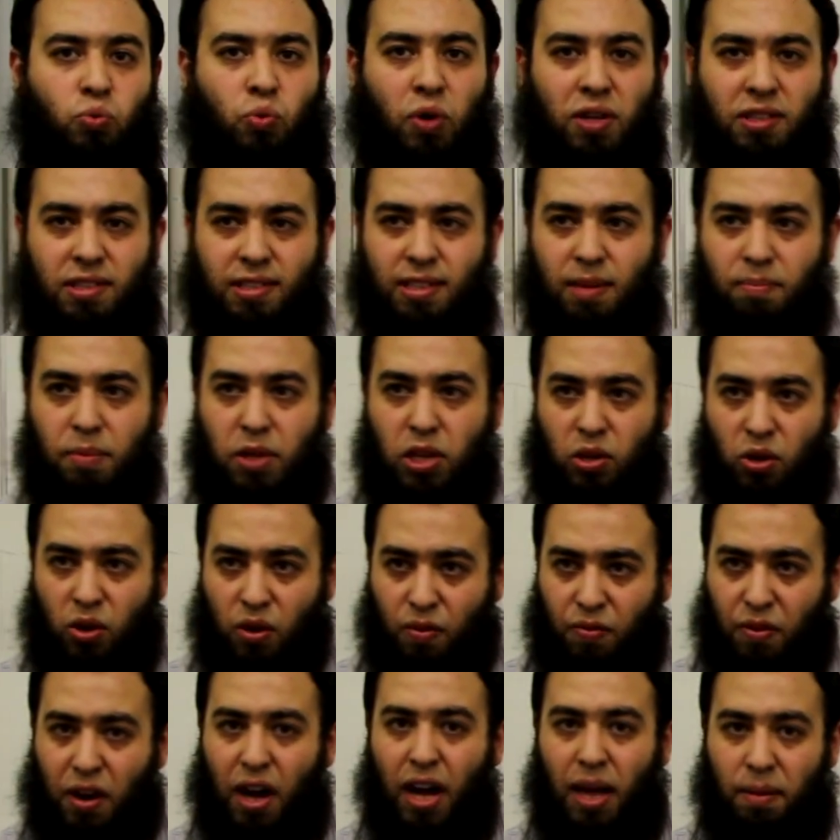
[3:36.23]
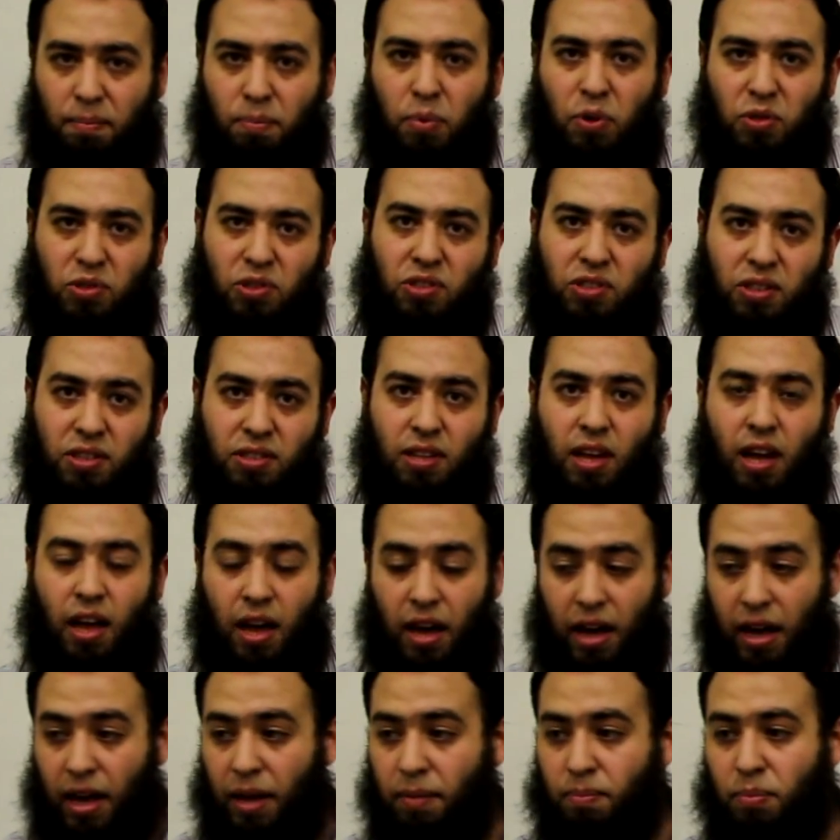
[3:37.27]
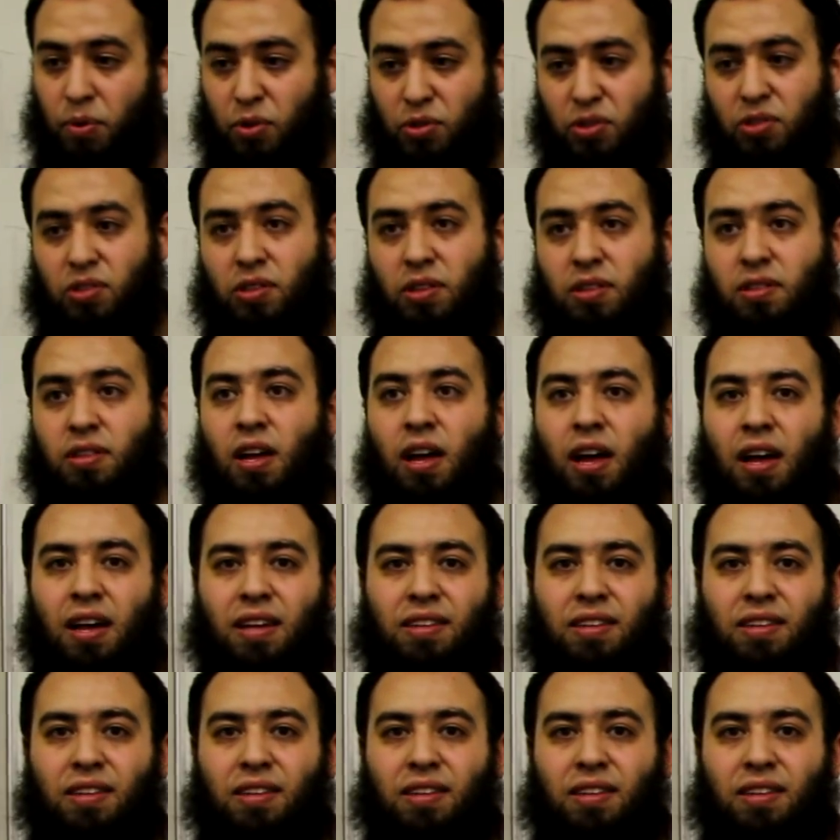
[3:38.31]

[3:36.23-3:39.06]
What's the meaning of hypothesis? Hypothesis,